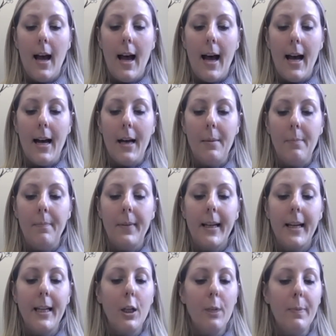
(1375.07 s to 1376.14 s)

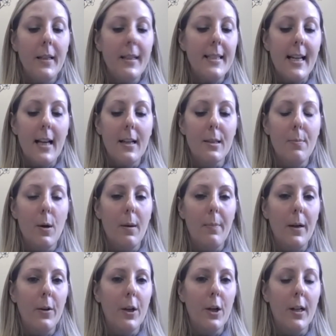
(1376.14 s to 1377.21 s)
Can you please tell us more
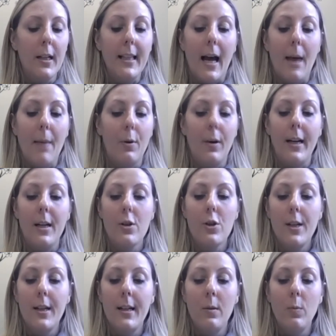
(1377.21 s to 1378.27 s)
about your
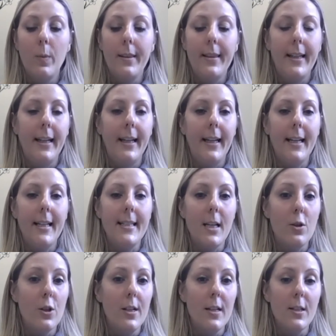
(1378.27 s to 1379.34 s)
collaboration with the
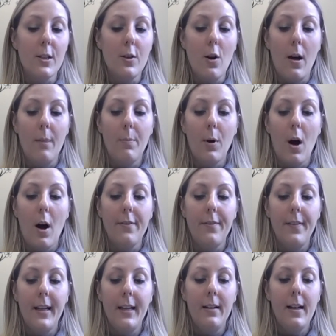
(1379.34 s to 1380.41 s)
Indigenous
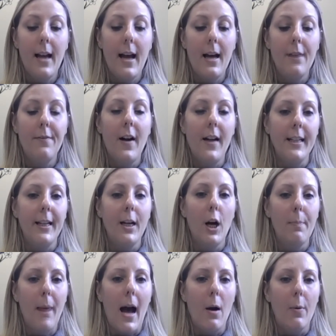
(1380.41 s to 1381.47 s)
nonprofit, Finding
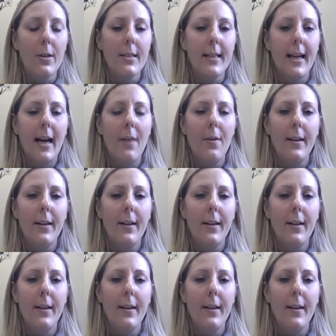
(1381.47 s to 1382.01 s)
Our Power Together?